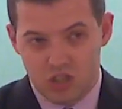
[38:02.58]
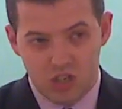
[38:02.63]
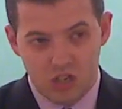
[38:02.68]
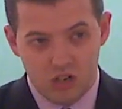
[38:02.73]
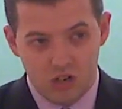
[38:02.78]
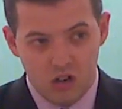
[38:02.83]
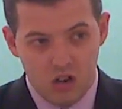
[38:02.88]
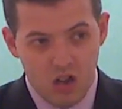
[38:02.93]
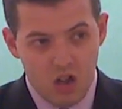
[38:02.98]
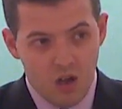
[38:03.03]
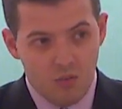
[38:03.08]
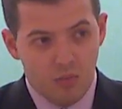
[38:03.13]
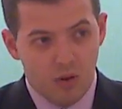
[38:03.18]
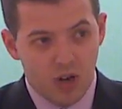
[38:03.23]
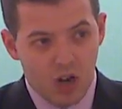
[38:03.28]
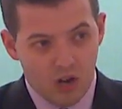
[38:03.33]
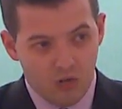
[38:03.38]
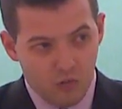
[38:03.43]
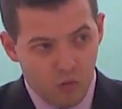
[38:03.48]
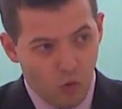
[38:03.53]
here, but
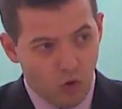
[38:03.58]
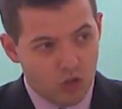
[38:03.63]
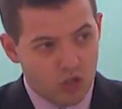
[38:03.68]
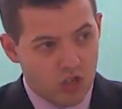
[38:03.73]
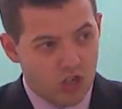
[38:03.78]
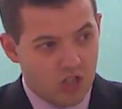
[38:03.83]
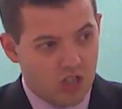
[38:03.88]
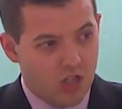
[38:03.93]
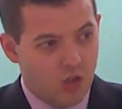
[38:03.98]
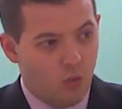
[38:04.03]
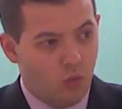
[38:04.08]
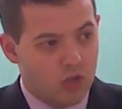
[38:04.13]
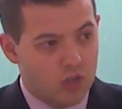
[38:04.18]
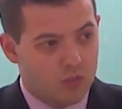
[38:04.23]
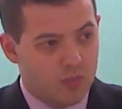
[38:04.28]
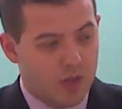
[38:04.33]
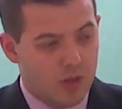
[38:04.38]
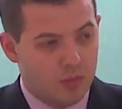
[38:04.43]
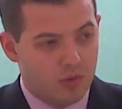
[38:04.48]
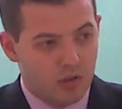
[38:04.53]
unfortunately, once
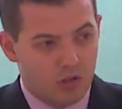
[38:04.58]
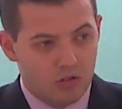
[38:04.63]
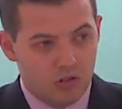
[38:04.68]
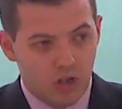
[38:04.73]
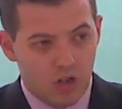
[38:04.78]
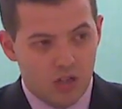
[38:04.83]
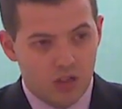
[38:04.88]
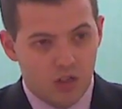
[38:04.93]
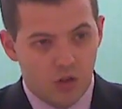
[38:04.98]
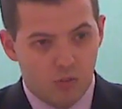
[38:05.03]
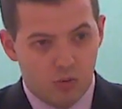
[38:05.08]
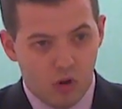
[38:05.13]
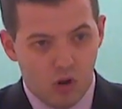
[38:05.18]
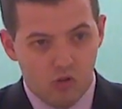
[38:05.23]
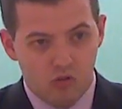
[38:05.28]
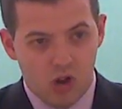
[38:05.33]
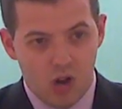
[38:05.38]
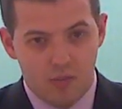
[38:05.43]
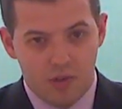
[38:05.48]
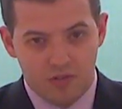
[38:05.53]
people are done their
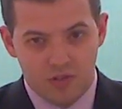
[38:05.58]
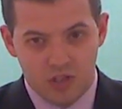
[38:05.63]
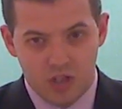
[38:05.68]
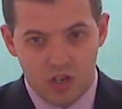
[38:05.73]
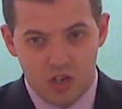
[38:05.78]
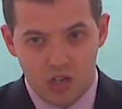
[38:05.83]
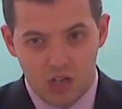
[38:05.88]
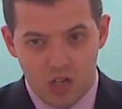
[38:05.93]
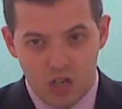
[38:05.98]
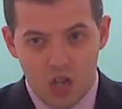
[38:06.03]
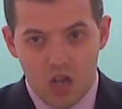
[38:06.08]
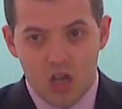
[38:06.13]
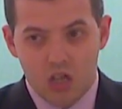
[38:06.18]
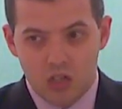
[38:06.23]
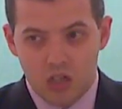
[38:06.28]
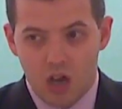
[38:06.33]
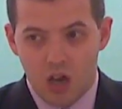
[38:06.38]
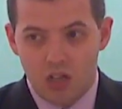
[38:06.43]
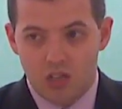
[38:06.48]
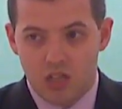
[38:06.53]
program of study,
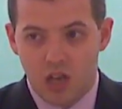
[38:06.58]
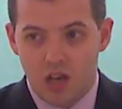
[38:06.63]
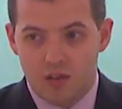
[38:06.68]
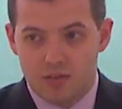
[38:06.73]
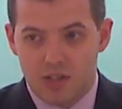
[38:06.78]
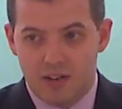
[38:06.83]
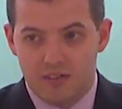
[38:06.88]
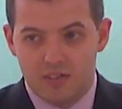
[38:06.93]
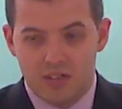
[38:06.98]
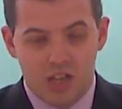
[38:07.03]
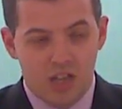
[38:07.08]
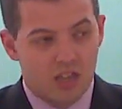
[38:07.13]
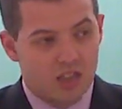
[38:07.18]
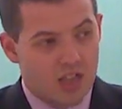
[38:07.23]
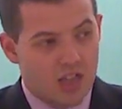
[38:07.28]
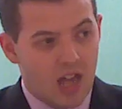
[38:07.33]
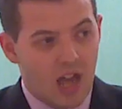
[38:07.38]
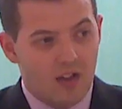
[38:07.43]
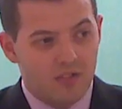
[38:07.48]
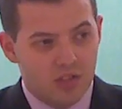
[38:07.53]
9 times out of 10,
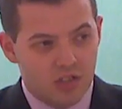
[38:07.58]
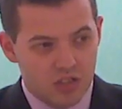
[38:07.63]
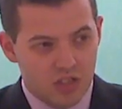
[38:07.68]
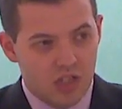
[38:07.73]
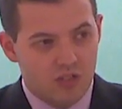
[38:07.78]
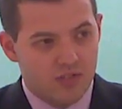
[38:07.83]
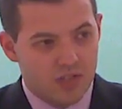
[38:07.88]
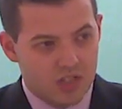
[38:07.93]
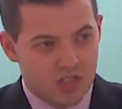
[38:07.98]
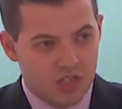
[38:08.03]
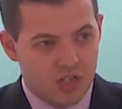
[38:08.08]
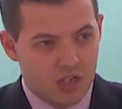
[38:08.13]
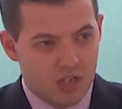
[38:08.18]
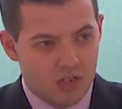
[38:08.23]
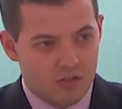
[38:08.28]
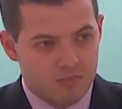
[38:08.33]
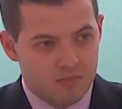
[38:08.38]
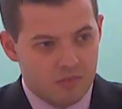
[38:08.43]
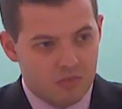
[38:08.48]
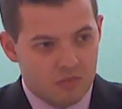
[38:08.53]
they have to leave the city.
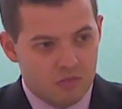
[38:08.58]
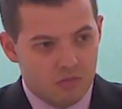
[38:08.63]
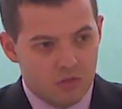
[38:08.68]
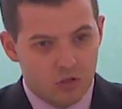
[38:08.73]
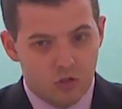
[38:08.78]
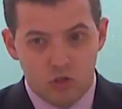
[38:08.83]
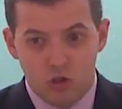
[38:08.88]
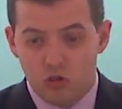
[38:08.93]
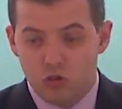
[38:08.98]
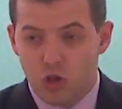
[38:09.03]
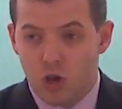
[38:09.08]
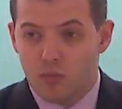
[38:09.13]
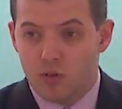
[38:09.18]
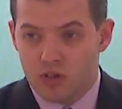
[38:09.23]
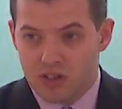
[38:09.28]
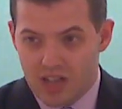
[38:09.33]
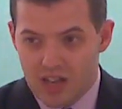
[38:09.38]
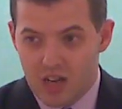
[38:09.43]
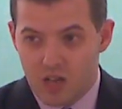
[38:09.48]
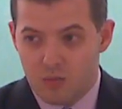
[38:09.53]
There's no trouble
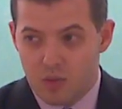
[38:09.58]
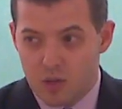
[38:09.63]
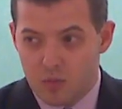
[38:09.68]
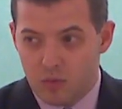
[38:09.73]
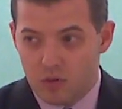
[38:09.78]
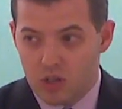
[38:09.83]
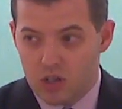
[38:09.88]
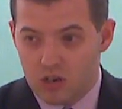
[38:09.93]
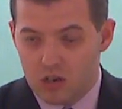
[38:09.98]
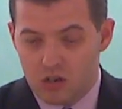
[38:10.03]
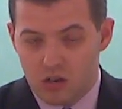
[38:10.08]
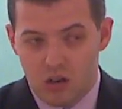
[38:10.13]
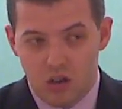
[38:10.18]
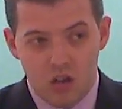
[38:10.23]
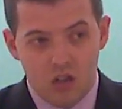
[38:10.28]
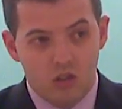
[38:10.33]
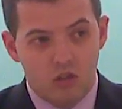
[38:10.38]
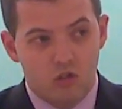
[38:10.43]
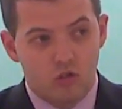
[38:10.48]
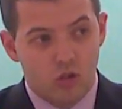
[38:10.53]
getting people here,
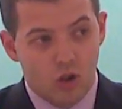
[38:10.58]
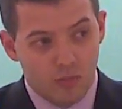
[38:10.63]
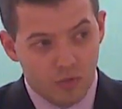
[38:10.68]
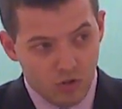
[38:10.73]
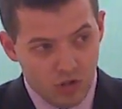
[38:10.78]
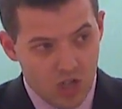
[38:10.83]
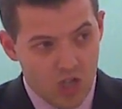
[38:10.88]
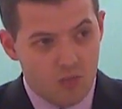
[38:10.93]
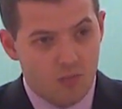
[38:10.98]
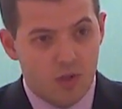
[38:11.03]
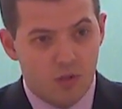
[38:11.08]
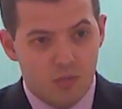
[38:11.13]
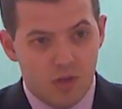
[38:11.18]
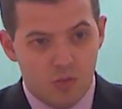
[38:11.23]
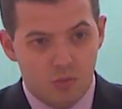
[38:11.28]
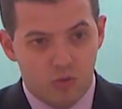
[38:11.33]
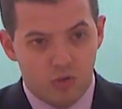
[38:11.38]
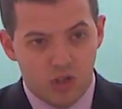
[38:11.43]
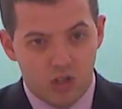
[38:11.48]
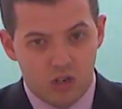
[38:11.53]
there's trouble keeping
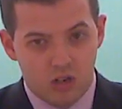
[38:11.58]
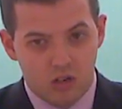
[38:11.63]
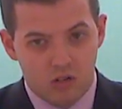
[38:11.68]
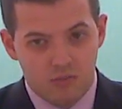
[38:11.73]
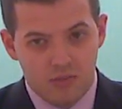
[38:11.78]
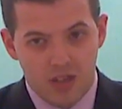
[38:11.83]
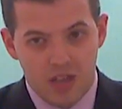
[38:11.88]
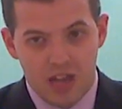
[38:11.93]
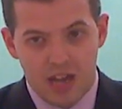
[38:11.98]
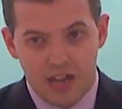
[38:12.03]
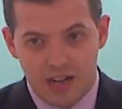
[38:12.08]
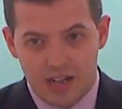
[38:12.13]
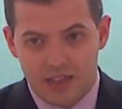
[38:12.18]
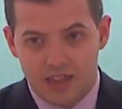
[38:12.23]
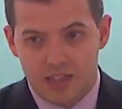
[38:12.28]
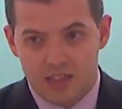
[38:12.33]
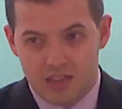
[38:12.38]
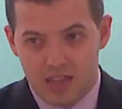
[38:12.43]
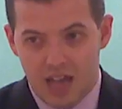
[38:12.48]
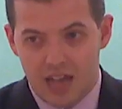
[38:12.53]
people here, and I
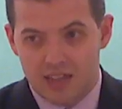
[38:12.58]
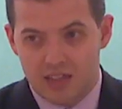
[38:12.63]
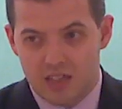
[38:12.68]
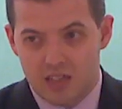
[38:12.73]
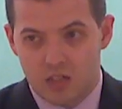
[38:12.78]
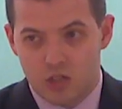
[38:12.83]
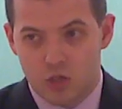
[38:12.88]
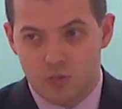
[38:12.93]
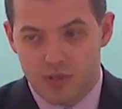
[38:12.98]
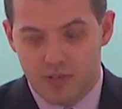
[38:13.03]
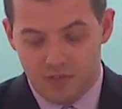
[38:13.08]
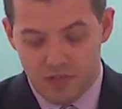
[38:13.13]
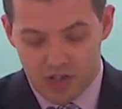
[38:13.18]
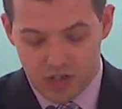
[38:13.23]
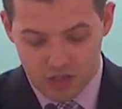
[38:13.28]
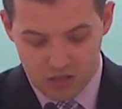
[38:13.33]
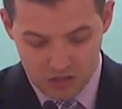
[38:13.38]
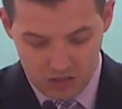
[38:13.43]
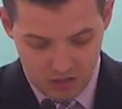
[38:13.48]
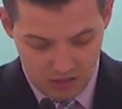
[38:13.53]
think that needs to be
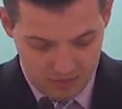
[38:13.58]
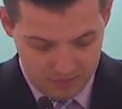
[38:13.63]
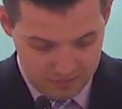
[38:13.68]
fixed.